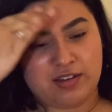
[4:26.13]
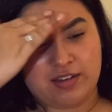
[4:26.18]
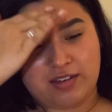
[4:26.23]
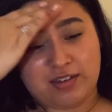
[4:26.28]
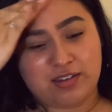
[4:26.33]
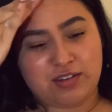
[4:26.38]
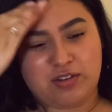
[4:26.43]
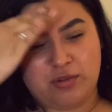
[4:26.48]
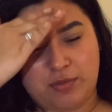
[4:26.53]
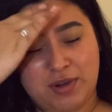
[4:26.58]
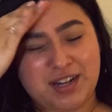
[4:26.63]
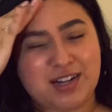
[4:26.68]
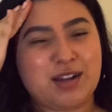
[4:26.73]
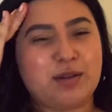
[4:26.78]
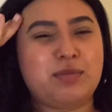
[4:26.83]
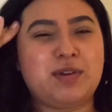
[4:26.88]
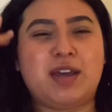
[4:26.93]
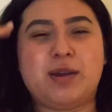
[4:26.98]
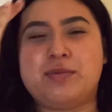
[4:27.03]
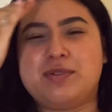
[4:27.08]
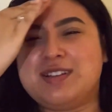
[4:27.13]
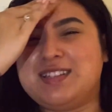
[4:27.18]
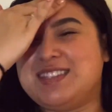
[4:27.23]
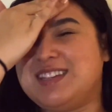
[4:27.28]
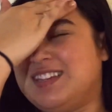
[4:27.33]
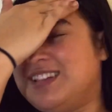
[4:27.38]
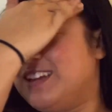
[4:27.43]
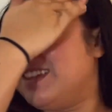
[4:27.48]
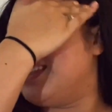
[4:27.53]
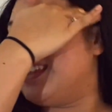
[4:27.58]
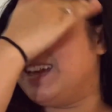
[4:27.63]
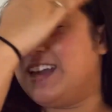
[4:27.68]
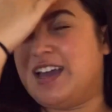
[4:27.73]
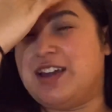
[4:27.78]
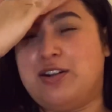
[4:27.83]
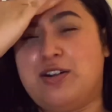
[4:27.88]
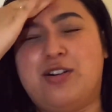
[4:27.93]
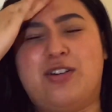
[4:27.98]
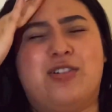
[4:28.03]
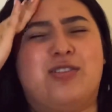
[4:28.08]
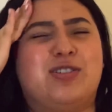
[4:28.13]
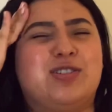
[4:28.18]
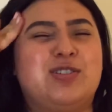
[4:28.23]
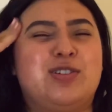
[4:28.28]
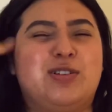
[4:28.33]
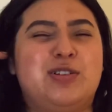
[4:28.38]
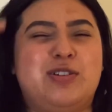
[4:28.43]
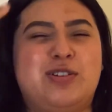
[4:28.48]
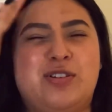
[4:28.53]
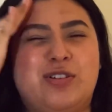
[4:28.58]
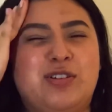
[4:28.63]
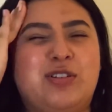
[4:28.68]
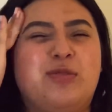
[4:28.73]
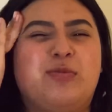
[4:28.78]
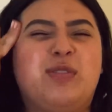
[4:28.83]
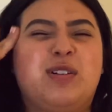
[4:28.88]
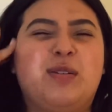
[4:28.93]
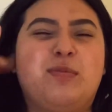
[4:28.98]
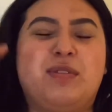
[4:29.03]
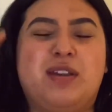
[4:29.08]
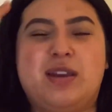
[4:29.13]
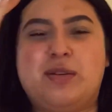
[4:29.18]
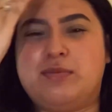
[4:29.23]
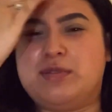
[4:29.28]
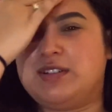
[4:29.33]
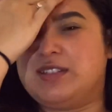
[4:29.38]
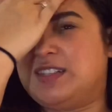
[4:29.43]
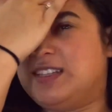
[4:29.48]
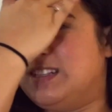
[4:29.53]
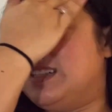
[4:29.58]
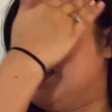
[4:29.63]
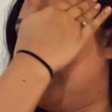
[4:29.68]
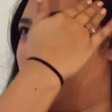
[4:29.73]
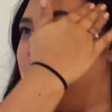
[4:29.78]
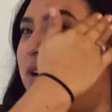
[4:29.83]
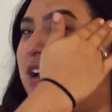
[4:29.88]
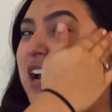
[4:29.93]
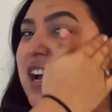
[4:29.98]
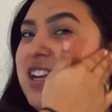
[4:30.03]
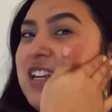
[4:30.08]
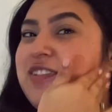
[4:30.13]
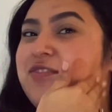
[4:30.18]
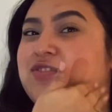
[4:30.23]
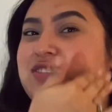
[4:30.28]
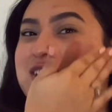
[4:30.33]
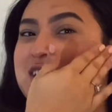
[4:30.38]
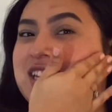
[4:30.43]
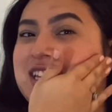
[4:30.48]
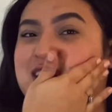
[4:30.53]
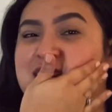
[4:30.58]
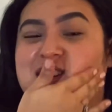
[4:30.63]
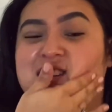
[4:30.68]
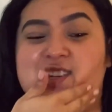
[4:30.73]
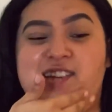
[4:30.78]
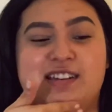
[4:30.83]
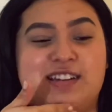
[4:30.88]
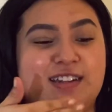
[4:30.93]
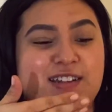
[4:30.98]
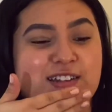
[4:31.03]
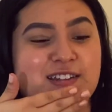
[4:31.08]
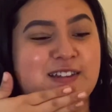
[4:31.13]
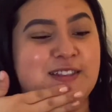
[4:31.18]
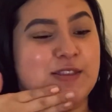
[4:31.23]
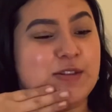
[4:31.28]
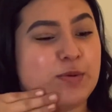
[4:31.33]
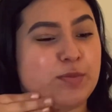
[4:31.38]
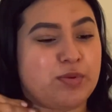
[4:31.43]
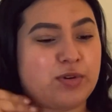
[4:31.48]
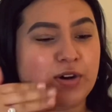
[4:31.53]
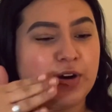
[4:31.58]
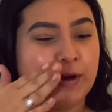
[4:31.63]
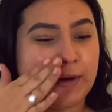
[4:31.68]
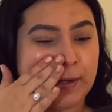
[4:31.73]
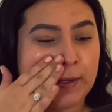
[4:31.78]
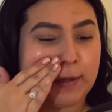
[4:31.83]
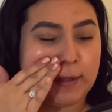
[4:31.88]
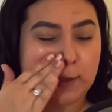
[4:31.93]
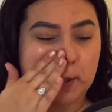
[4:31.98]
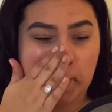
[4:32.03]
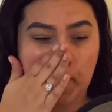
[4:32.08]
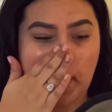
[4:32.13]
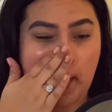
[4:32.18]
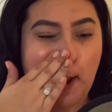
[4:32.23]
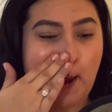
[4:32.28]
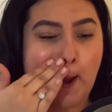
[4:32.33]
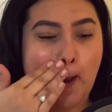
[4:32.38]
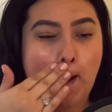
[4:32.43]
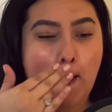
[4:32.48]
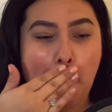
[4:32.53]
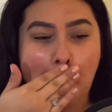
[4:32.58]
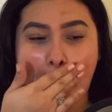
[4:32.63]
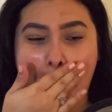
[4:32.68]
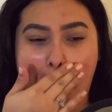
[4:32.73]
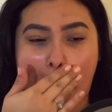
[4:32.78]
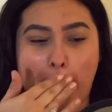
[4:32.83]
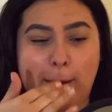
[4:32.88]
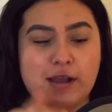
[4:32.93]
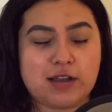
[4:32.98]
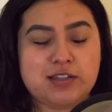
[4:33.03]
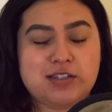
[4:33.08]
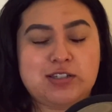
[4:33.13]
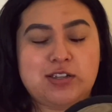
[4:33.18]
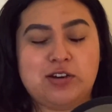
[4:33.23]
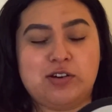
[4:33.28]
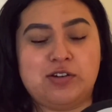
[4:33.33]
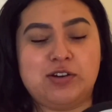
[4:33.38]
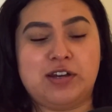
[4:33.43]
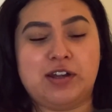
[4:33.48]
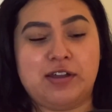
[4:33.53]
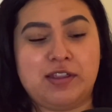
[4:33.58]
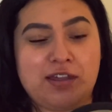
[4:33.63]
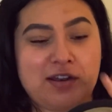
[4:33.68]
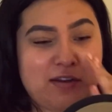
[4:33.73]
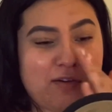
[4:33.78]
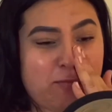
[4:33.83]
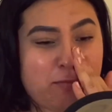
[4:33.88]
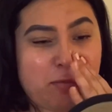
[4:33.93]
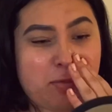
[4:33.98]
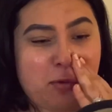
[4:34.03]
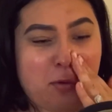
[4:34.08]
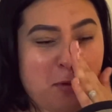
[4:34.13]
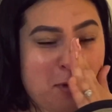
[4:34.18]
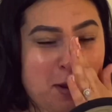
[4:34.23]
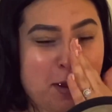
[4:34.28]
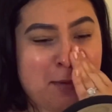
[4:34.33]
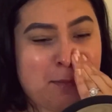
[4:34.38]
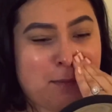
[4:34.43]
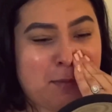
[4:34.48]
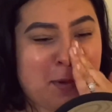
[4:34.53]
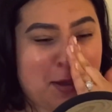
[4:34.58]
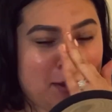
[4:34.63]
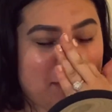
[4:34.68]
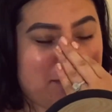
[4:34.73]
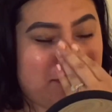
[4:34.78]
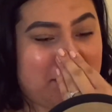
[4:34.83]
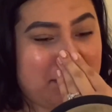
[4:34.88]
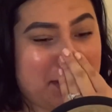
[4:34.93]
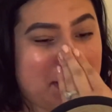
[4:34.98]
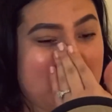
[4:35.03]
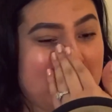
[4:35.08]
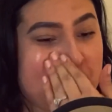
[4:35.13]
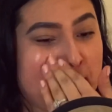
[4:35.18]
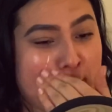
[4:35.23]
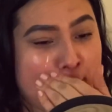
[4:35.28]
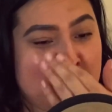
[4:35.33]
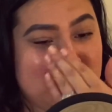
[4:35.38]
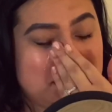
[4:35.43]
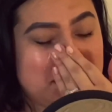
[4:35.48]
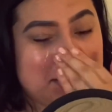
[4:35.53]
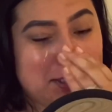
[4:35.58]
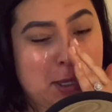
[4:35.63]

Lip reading: you might not be able to see nothing at all. So, you know, you want to be able to see some kind of tint in the product. So now that I've primed my face,